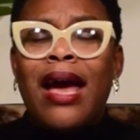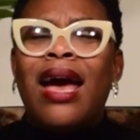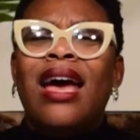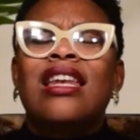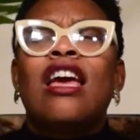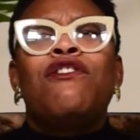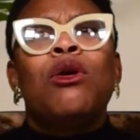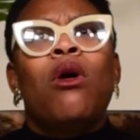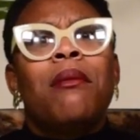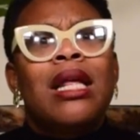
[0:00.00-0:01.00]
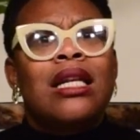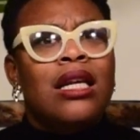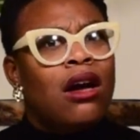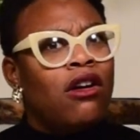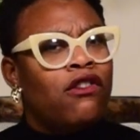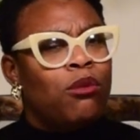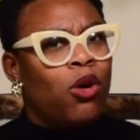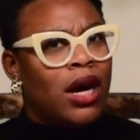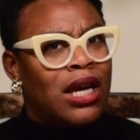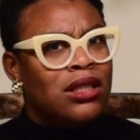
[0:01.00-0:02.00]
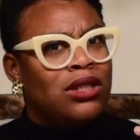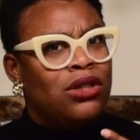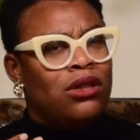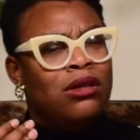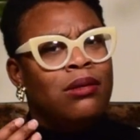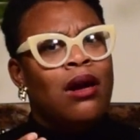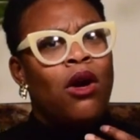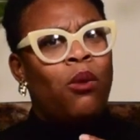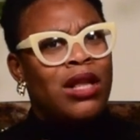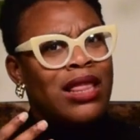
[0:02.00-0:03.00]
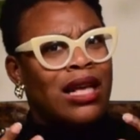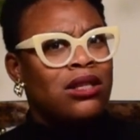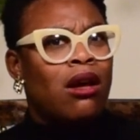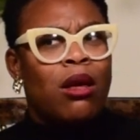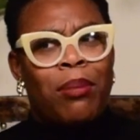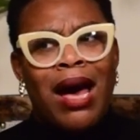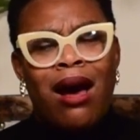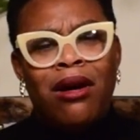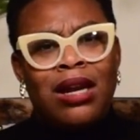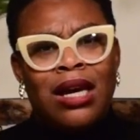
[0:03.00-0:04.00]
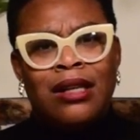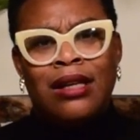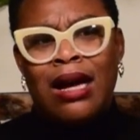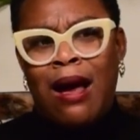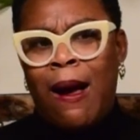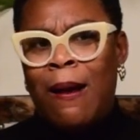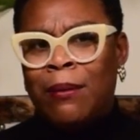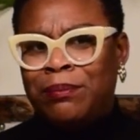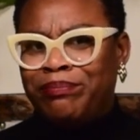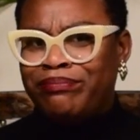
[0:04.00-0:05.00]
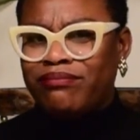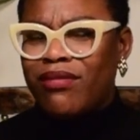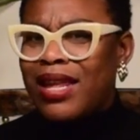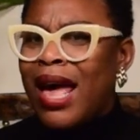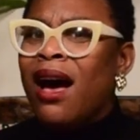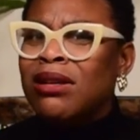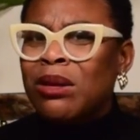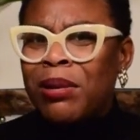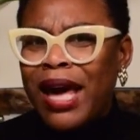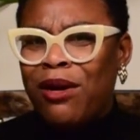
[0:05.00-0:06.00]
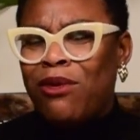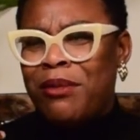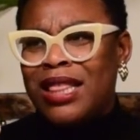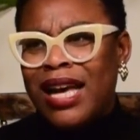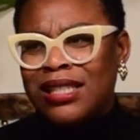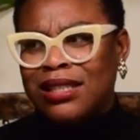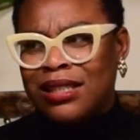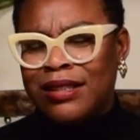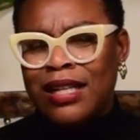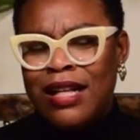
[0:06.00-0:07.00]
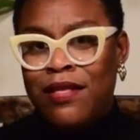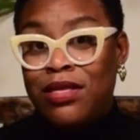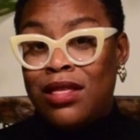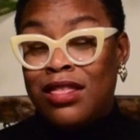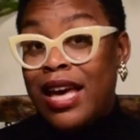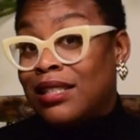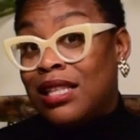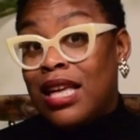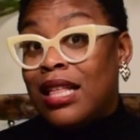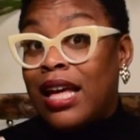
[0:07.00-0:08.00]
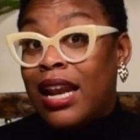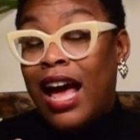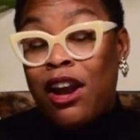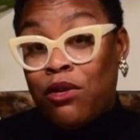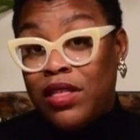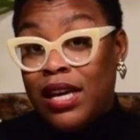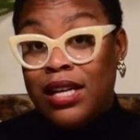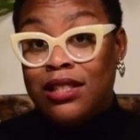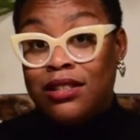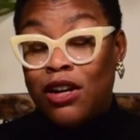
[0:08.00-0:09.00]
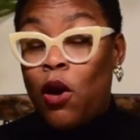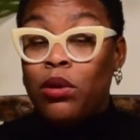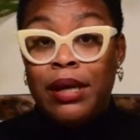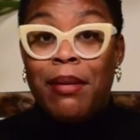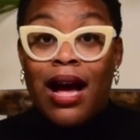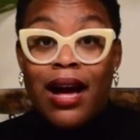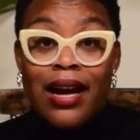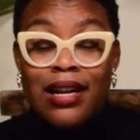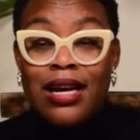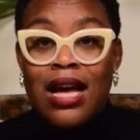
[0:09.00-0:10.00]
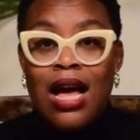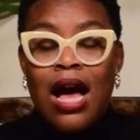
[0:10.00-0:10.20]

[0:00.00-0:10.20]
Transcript: And if you want me to delve more into what that's all about, and how as a Black woman, that's a thing that I don't think is only mine.